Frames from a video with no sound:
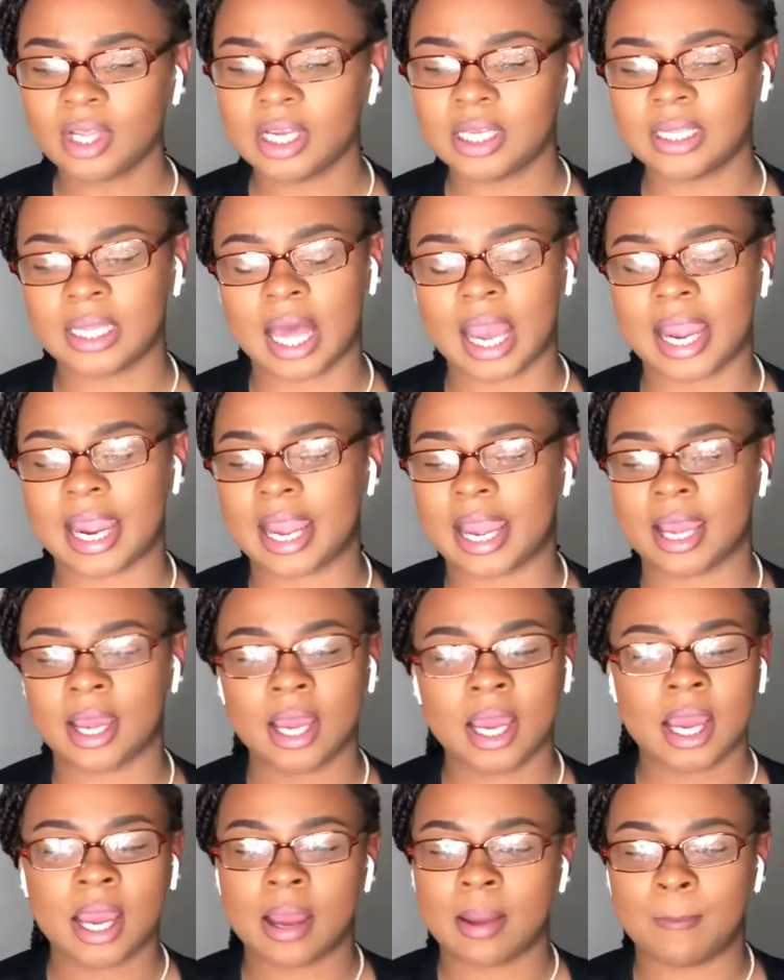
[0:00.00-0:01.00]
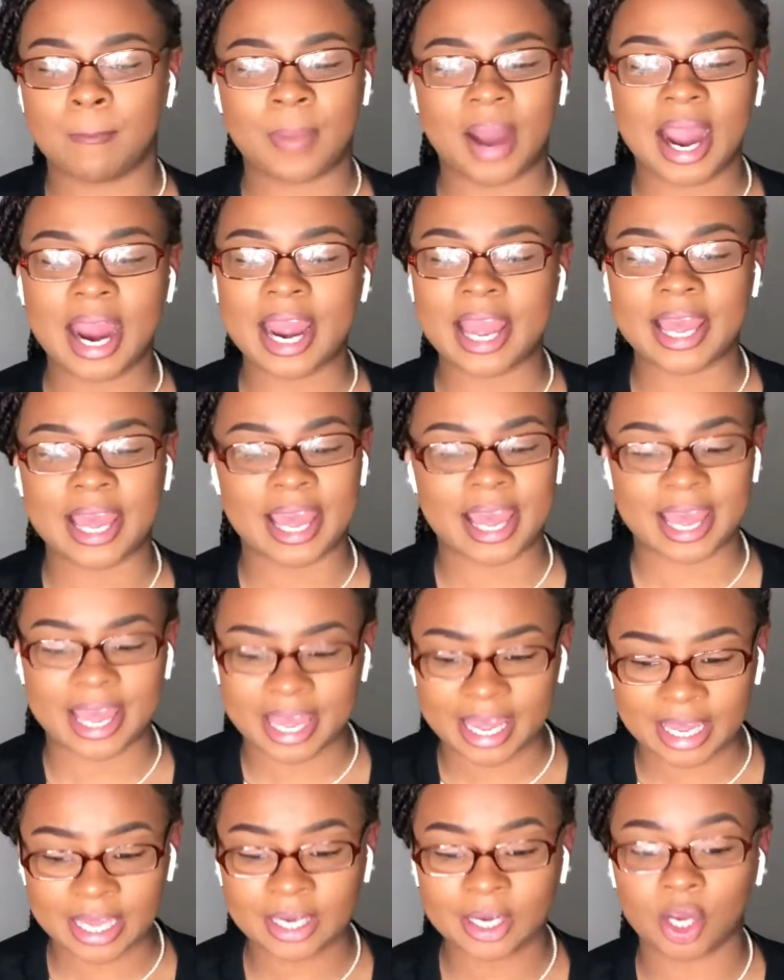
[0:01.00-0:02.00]
Like, my
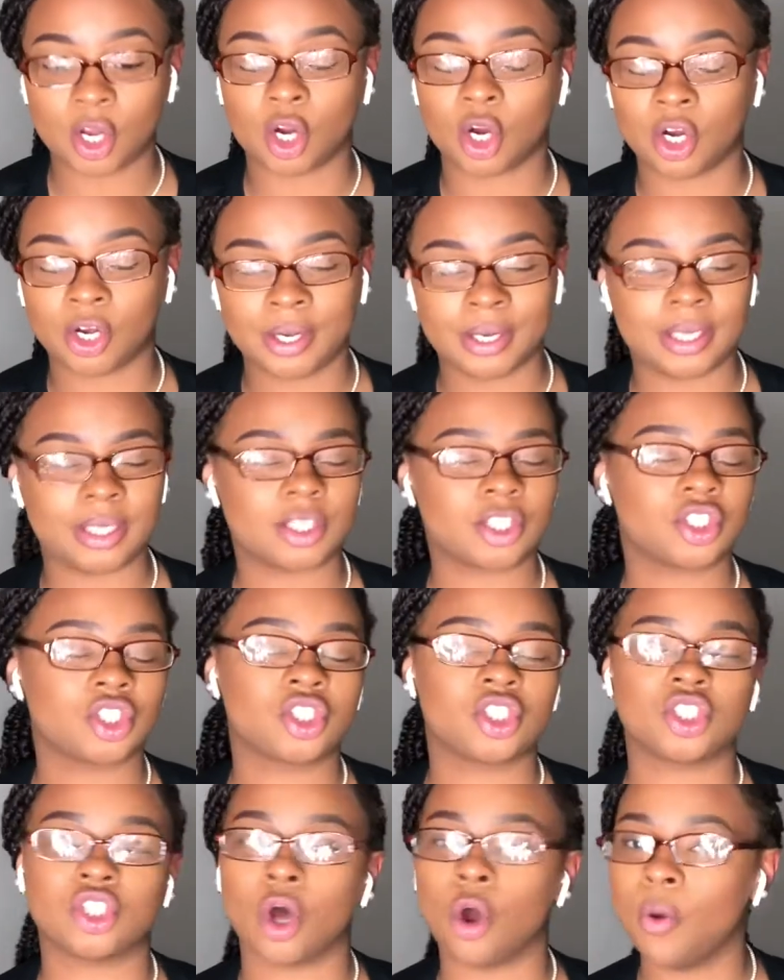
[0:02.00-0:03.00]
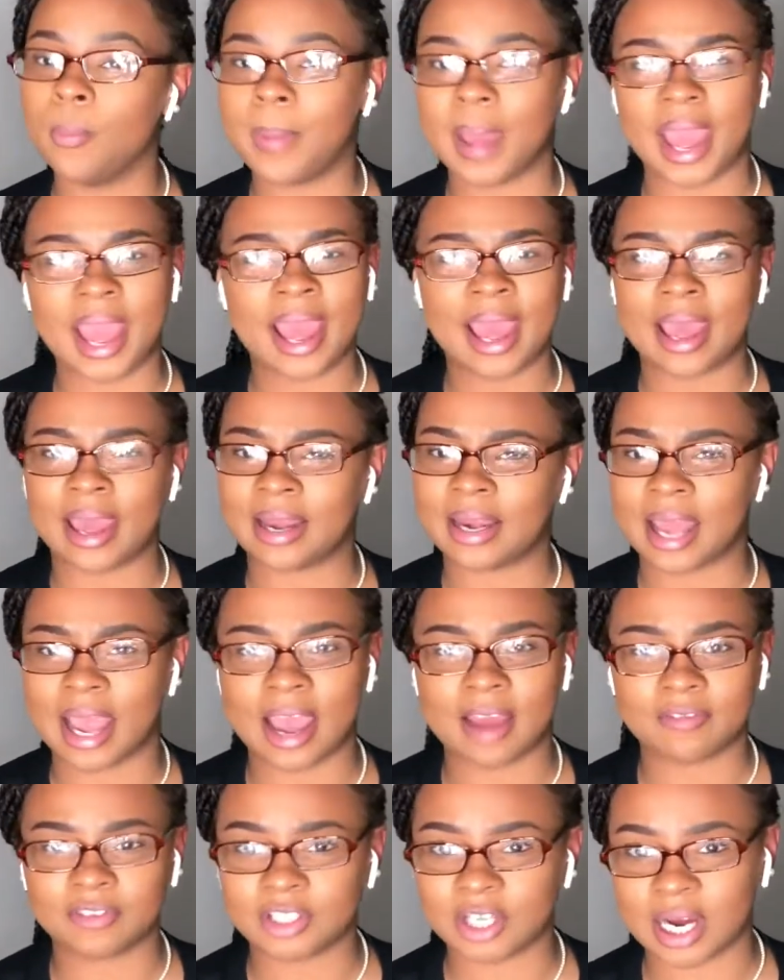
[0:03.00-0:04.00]
head hurted so bad
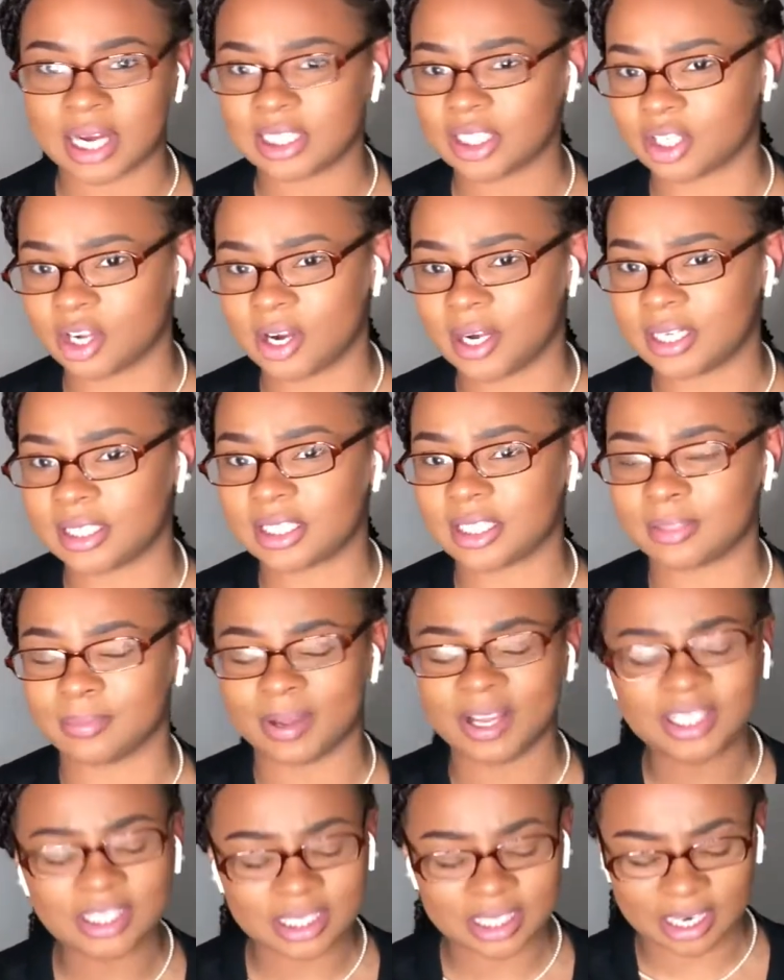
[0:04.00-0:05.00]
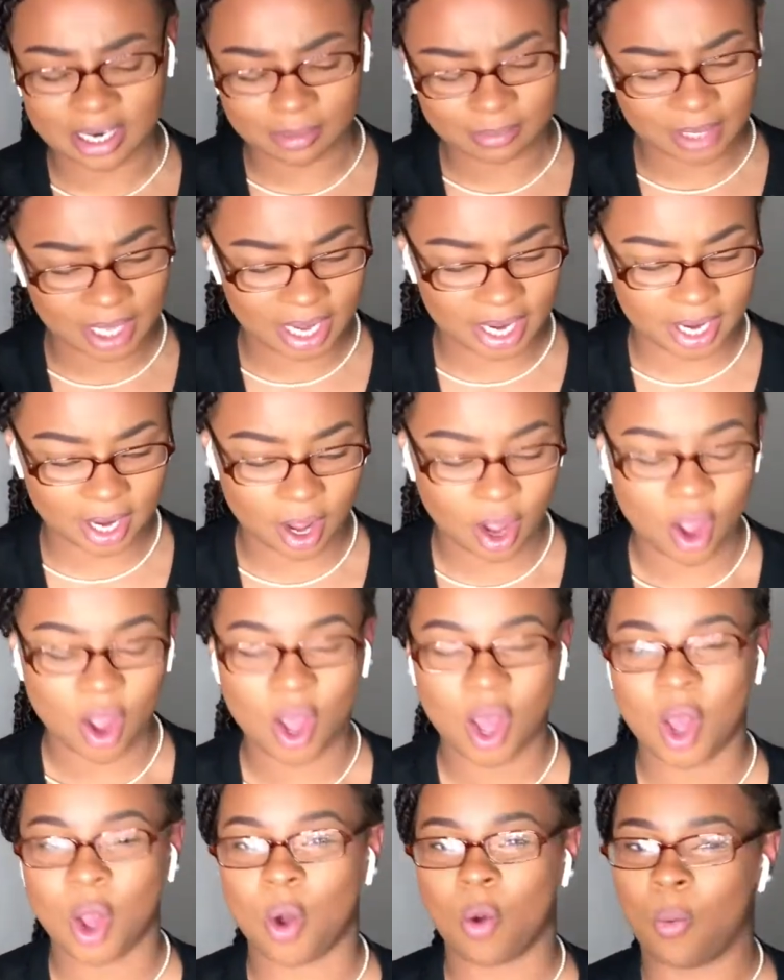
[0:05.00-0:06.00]
after I started smelling it. I'm like,
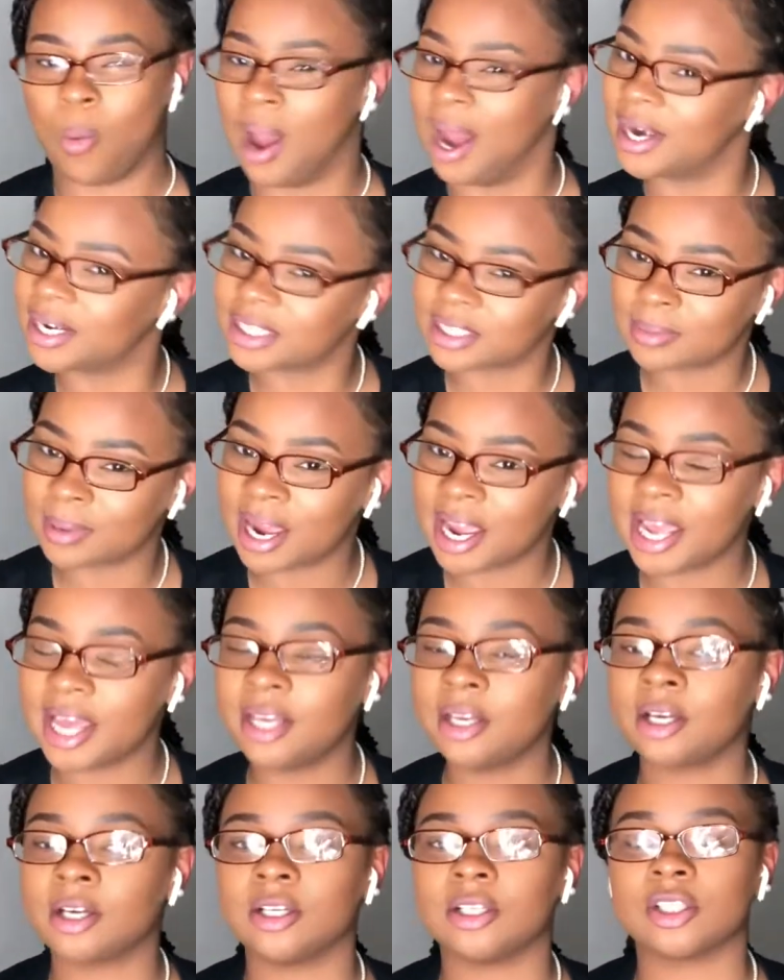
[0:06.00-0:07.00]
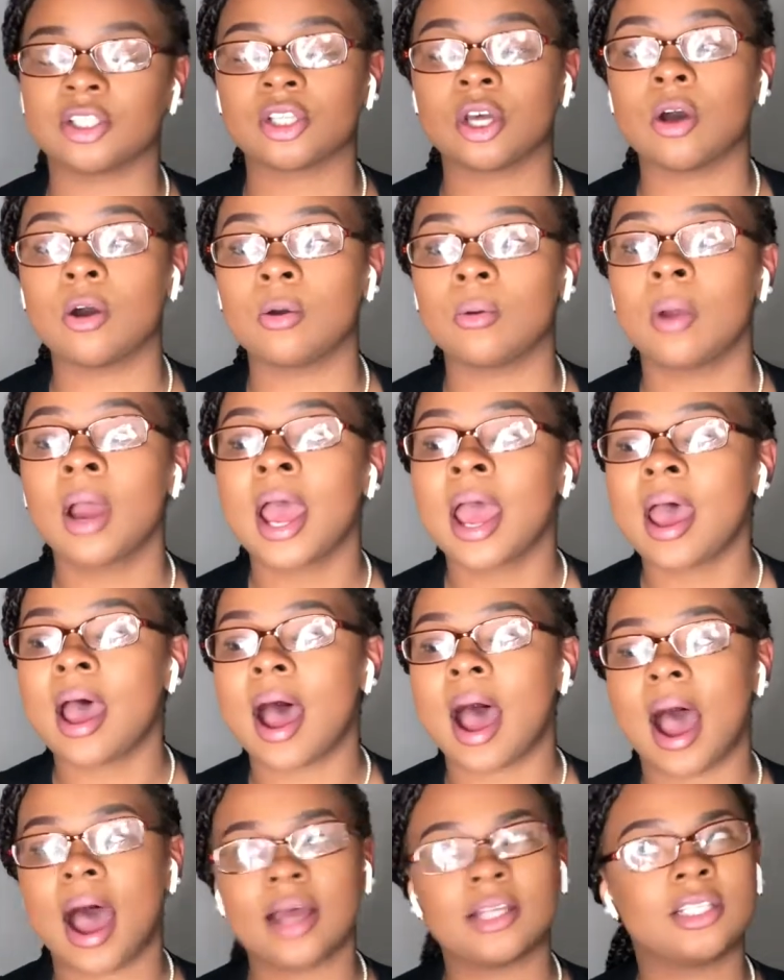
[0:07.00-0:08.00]
why does my head hurt? So
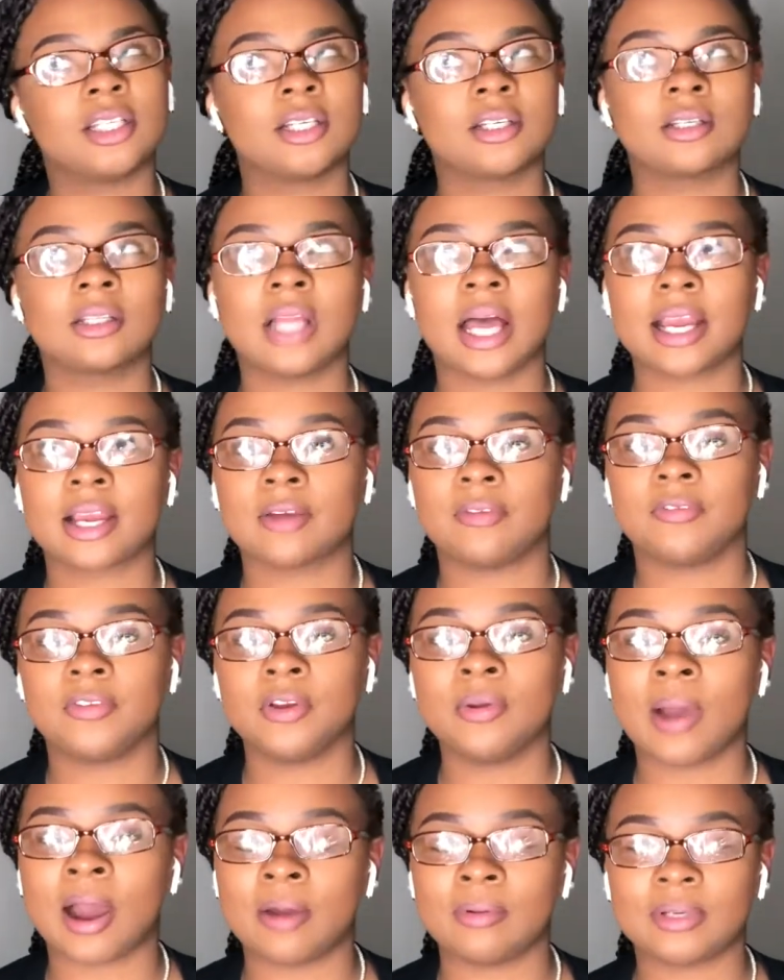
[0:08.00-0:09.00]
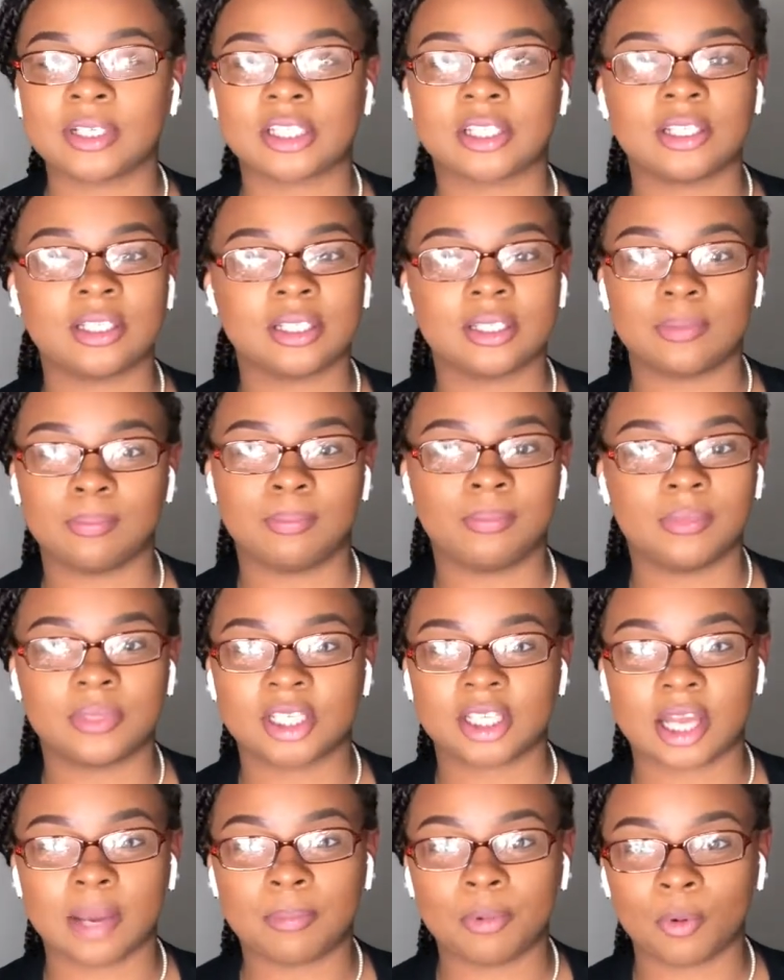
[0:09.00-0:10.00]
I took like a few hours to
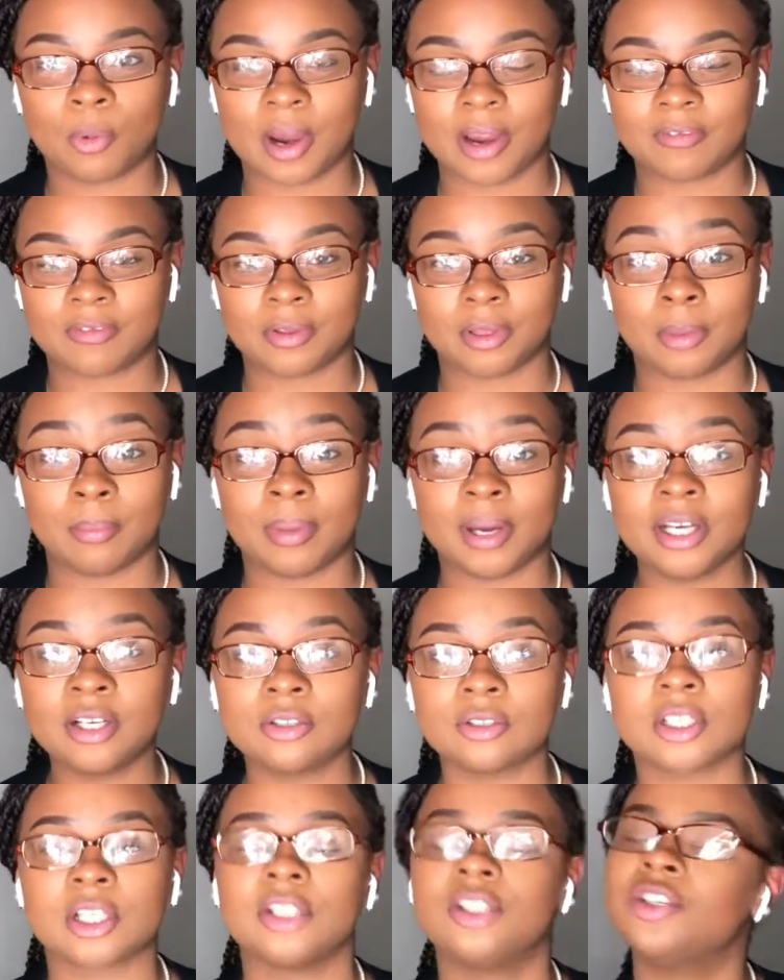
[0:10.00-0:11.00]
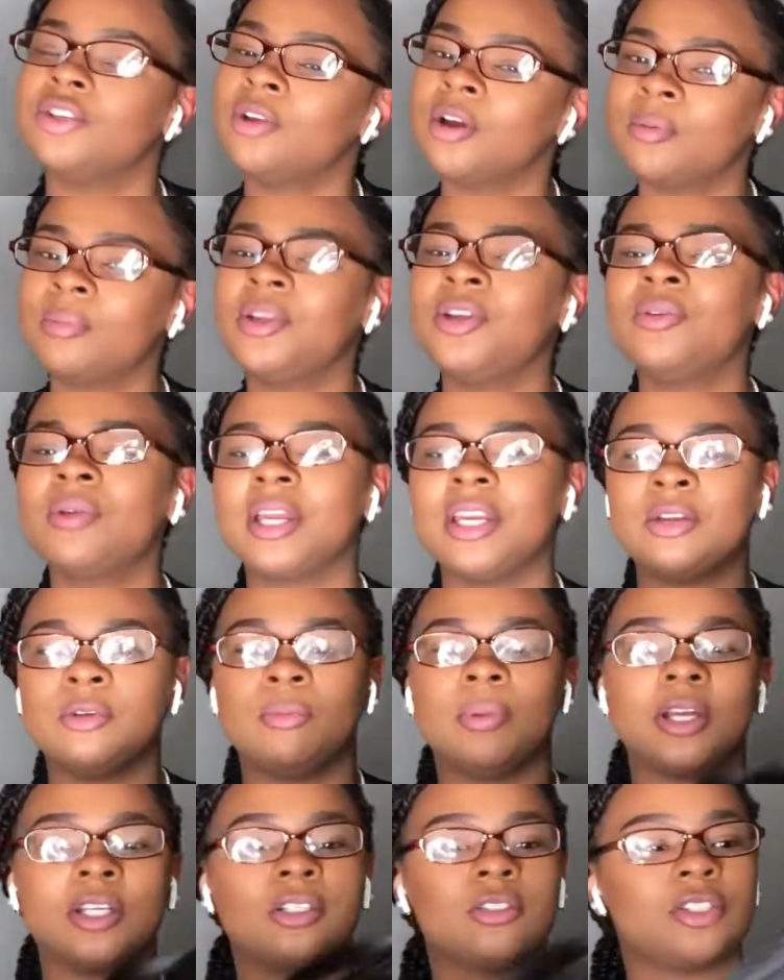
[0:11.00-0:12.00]
step away from the bundles. Cause you know, when you get new
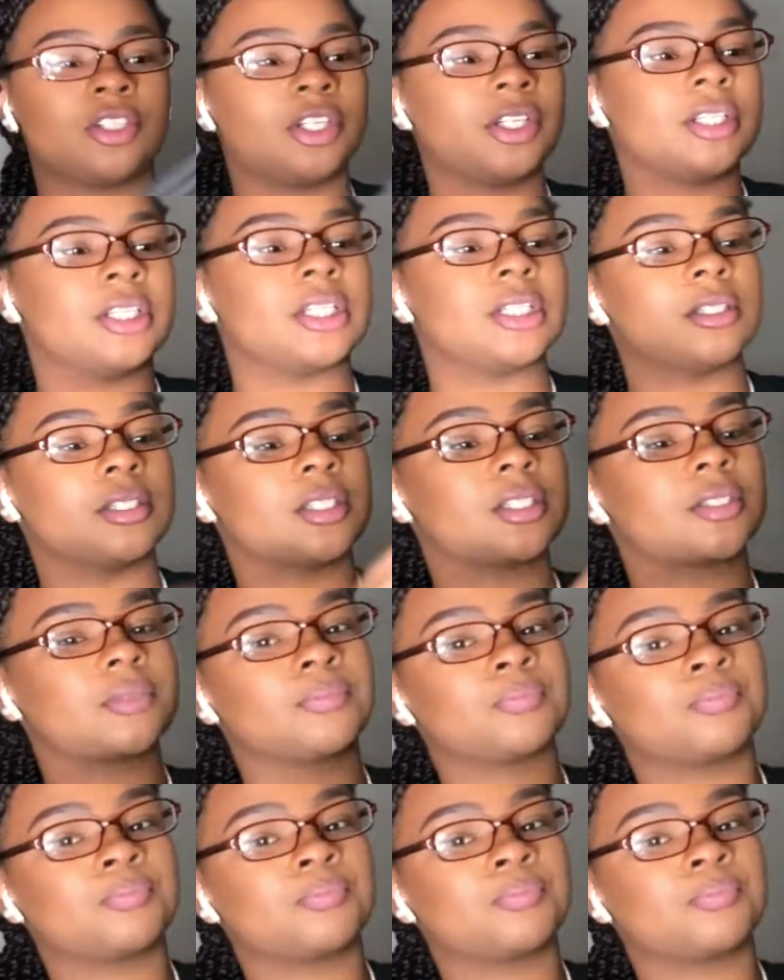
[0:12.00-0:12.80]
bundles, you're just,